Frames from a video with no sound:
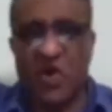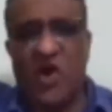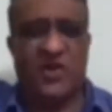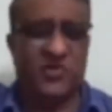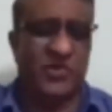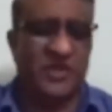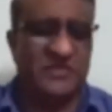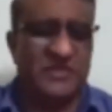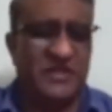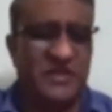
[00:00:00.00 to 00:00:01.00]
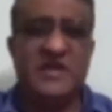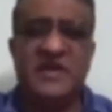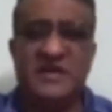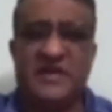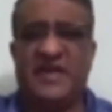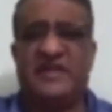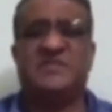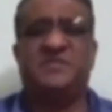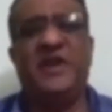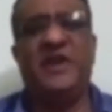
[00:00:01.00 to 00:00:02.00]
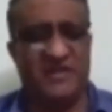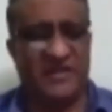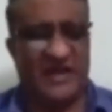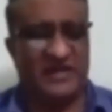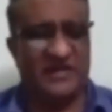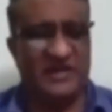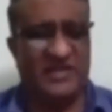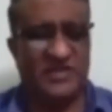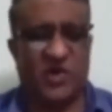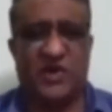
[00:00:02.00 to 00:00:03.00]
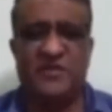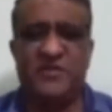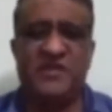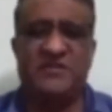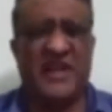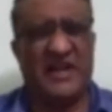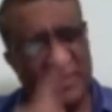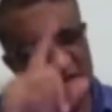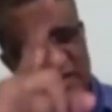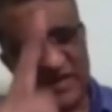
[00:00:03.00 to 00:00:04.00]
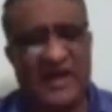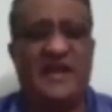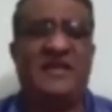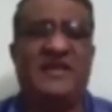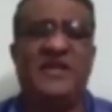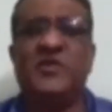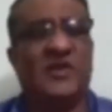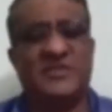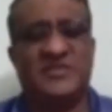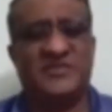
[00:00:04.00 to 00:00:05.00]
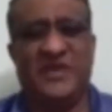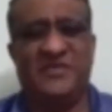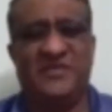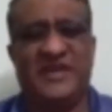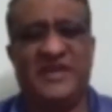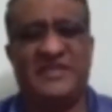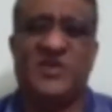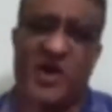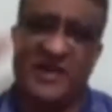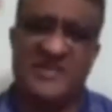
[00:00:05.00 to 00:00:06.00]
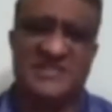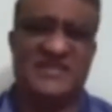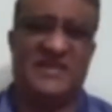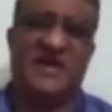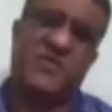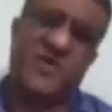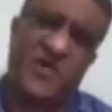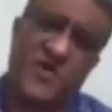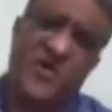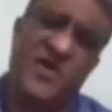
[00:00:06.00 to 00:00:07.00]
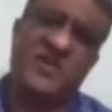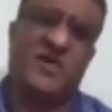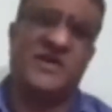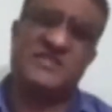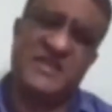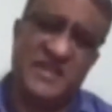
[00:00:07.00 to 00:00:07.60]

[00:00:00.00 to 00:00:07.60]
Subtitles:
God who gives the returns. Believe in that. I strongly believe in that, and you can also believe in that. God is there. Above all, God is there.